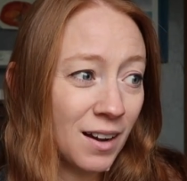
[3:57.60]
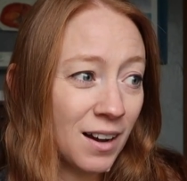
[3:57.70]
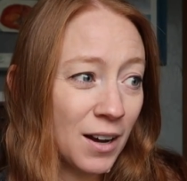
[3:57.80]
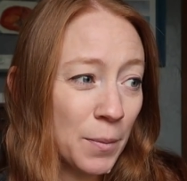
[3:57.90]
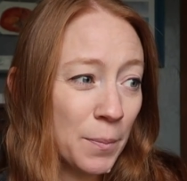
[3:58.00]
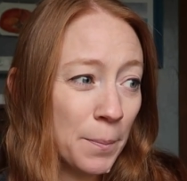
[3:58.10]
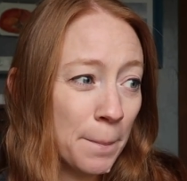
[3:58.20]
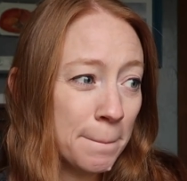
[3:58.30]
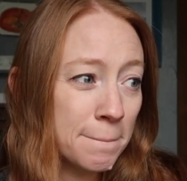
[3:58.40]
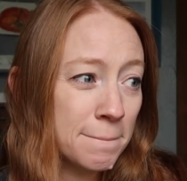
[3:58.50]
Um,
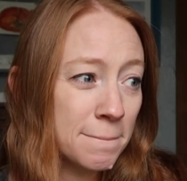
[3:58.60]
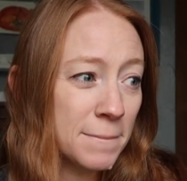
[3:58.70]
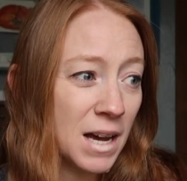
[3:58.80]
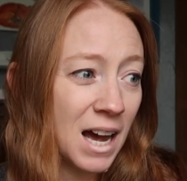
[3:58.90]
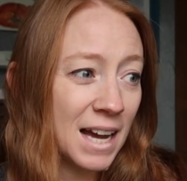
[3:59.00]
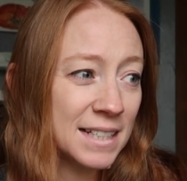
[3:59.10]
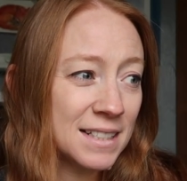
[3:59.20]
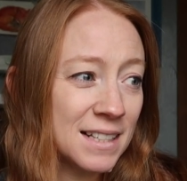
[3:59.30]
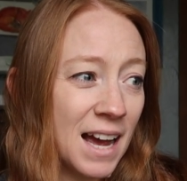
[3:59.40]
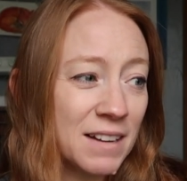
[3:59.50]

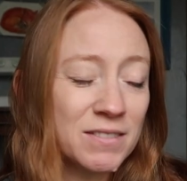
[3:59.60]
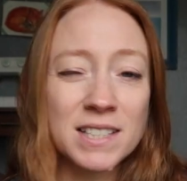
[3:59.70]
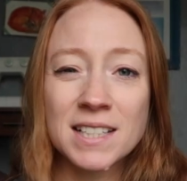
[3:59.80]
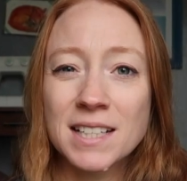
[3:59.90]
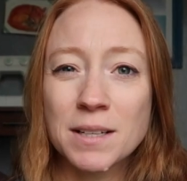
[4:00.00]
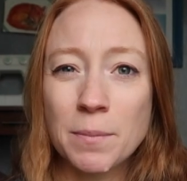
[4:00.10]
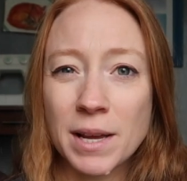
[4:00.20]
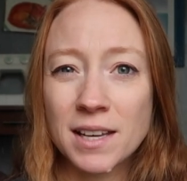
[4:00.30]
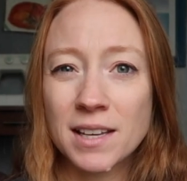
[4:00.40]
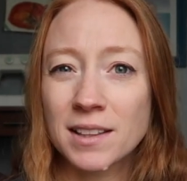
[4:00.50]
I, I did
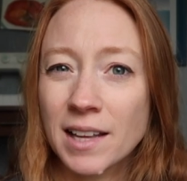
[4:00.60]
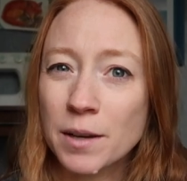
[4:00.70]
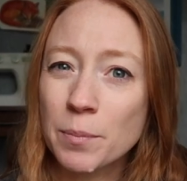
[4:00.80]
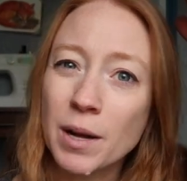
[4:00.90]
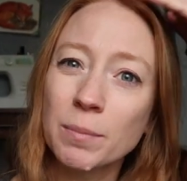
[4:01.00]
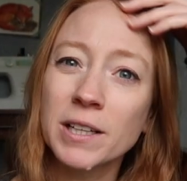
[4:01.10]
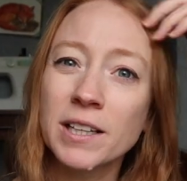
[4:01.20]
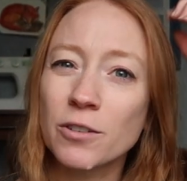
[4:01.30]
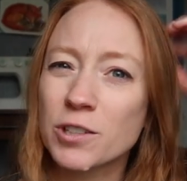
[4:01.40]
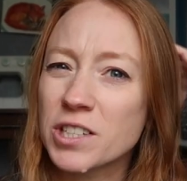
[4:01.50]
make like
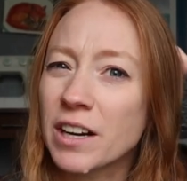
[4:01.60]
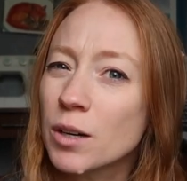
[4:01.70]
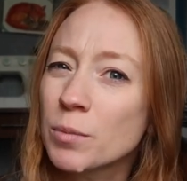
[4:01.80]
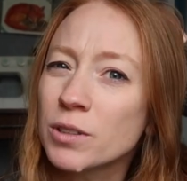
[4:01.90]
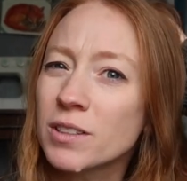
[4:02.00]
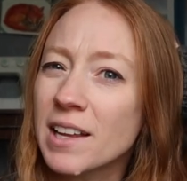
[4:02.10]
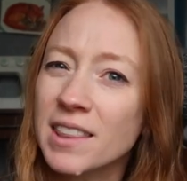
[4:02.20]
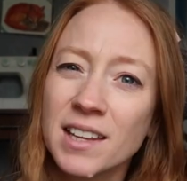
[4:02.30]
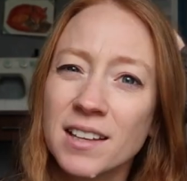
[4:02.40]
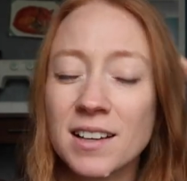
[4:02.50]
public or shareable, I
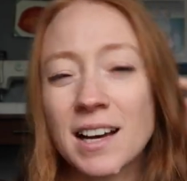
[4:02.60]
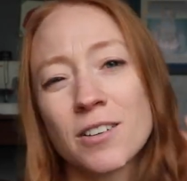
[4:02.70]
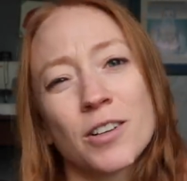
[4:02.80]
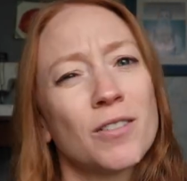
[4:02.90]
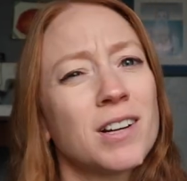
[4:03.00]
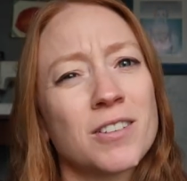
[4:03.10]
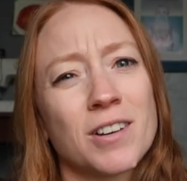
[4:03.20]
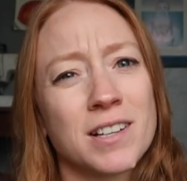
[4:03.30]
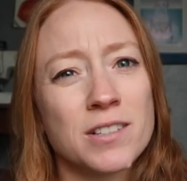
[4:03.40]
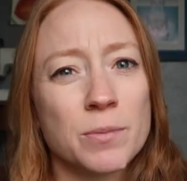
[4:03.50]
think. I don't know. I don't know
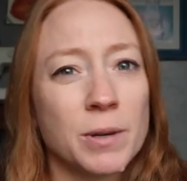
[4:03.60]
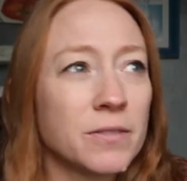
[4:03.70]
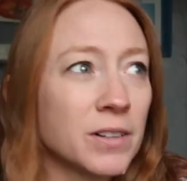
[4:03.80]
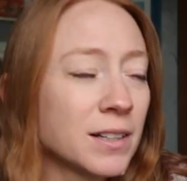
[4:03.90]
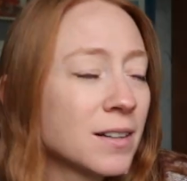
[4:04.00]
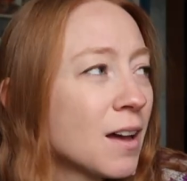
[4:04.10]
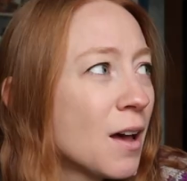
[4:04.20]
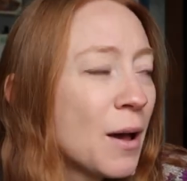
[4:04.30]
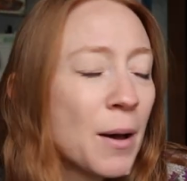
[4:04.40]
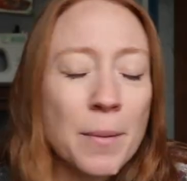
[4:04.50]
how to use Spotify.
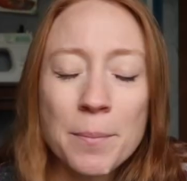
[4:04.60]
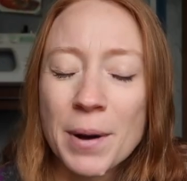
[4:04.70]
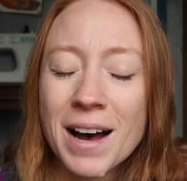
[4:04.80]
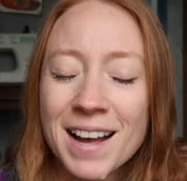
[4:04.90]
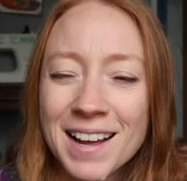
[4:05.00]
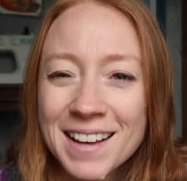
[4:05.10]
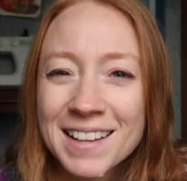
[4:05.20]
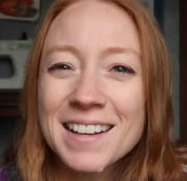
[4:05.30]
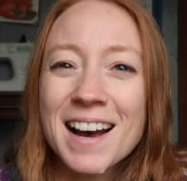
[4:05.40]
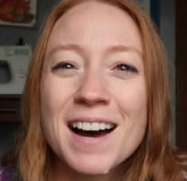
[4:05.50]

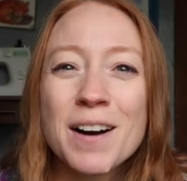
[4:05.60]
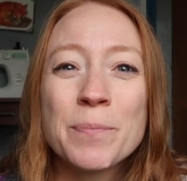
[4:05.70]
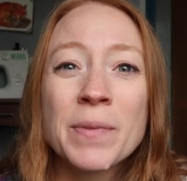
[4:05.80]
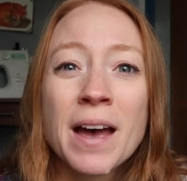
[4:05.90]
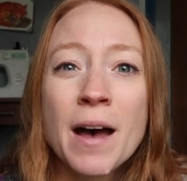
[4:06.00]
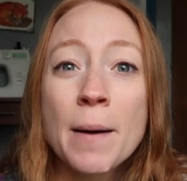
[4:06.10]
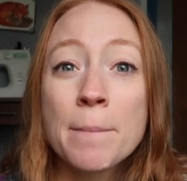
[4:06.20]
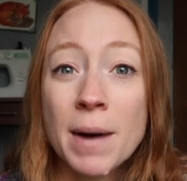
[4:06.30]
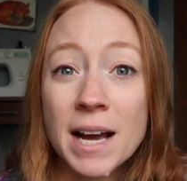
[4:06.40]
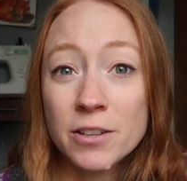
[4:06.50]
But um,
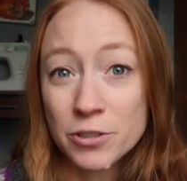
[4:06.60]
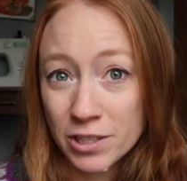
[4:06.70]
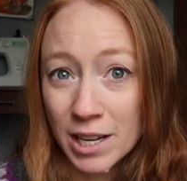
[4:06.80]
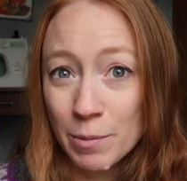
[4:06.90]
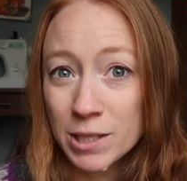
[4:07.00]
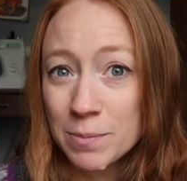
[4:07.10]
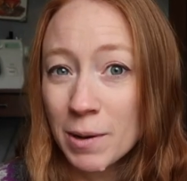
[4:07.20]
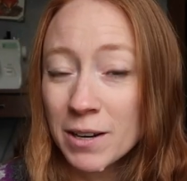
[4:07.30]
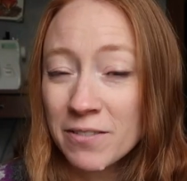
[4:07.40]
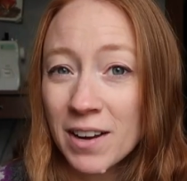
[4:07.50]
my username on
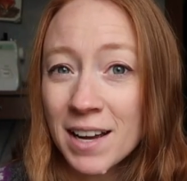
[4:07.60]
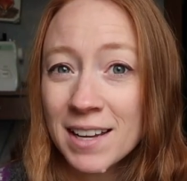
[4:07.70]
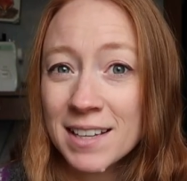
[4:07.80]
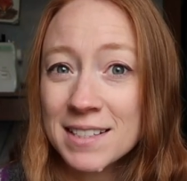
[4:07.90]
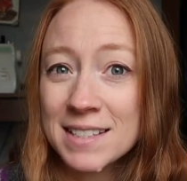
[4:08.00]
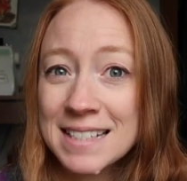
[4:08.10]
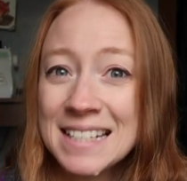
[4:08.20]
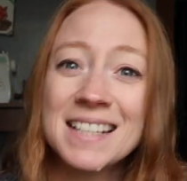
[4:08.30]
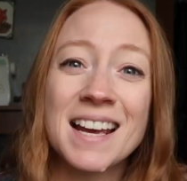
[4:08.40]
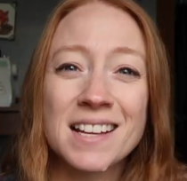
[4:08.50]
Spotify is
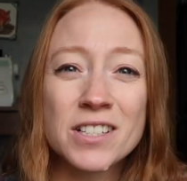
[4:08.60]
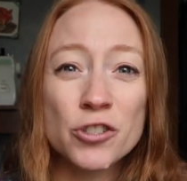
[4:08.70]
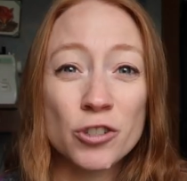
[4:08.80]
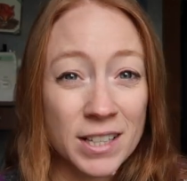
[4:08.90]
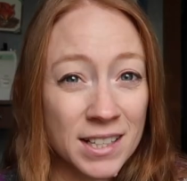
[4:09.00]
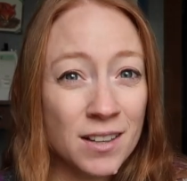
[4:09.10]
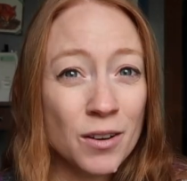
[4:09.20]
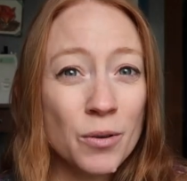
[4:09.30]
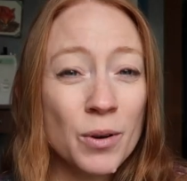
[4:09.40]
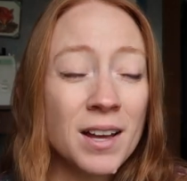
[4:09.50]
T N
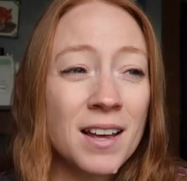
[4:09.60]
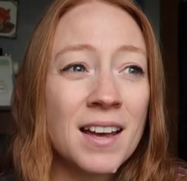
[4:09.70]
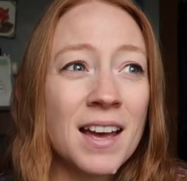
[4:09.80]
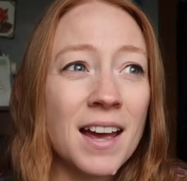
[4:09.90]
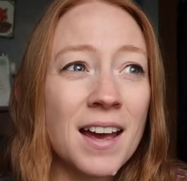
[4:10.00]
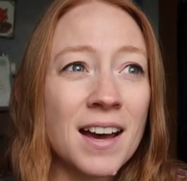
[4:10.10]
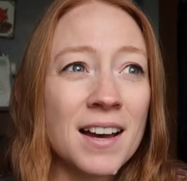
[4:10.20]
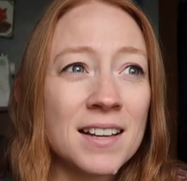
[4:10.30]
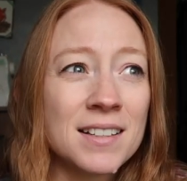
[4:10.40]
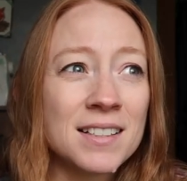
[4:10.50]
Trujillo,
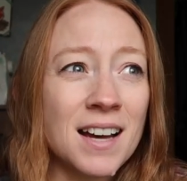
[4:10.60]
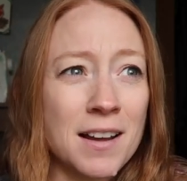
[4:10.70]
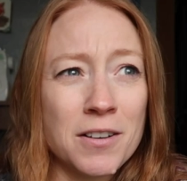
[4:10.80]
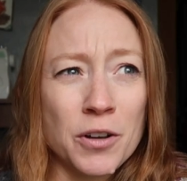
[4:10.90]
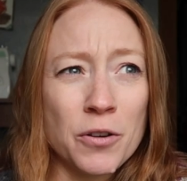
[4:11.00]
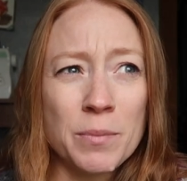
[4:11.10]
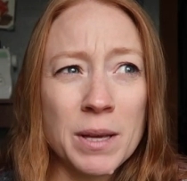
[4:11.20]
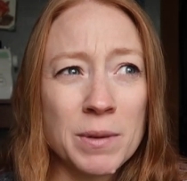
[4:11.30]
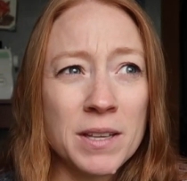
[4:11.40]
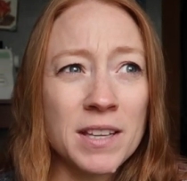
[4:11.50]
and I don't know,
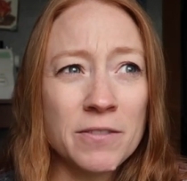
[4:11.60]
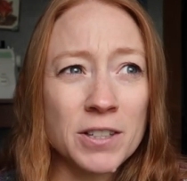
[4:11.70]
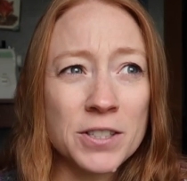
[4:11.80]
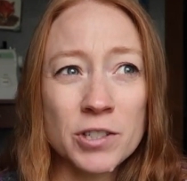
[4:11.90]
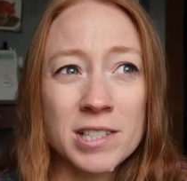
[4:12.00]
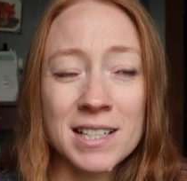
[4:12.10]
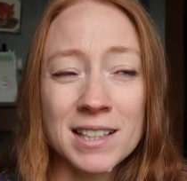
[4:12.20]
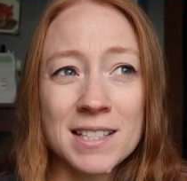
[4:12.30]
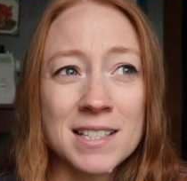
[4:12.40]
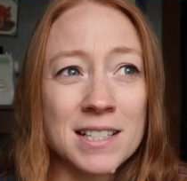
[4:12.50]
maybe if you're interested
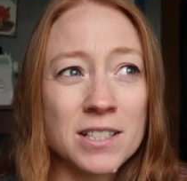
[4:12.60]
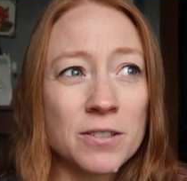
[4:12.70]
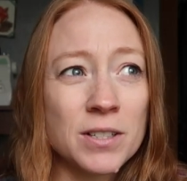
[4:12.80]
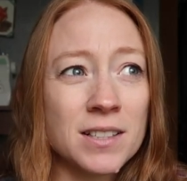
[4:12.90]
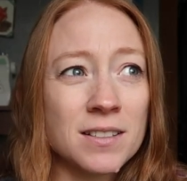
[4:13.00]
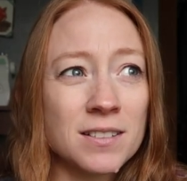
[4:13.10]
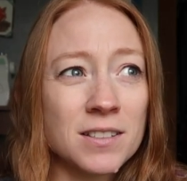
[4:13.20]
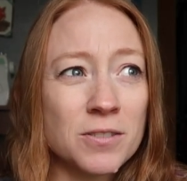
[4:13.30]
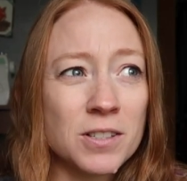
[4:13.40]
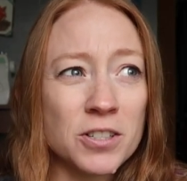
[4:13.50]
in listening to it,
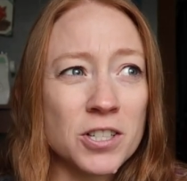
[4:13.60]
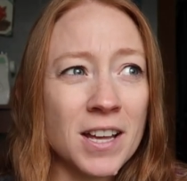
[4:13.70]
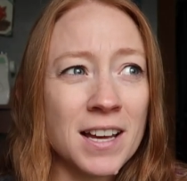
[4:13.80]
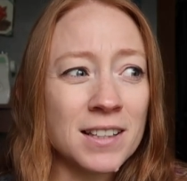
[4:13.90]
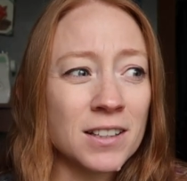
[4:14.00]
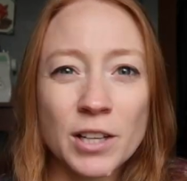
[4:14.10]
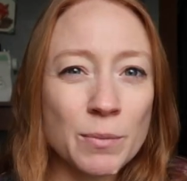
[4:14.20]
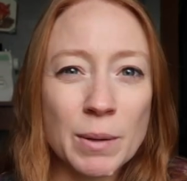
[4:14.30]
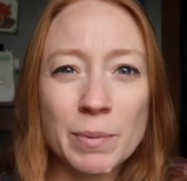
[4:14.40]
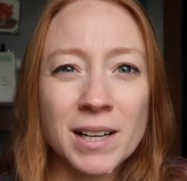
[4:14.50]
you search that and look
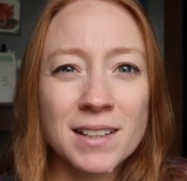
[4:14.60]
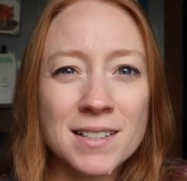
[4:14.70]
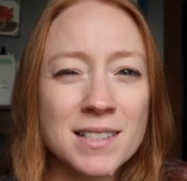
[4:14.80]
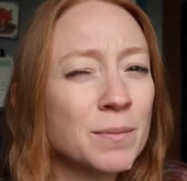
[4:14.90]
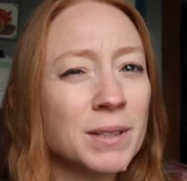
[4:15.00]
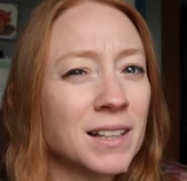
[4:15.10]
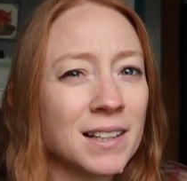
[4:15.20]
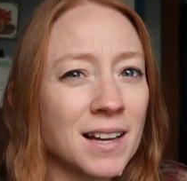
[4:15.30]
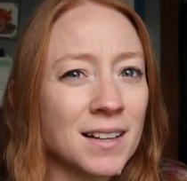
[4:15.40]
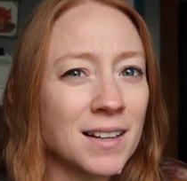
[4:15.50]
at my playlist, something
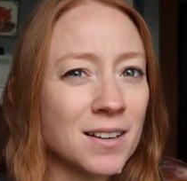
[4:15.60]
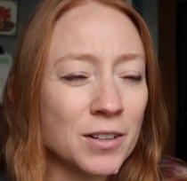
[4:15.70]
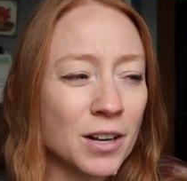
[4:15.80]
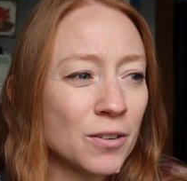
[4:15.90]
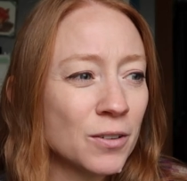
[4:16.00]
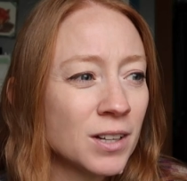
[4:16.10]
like that, I don't know.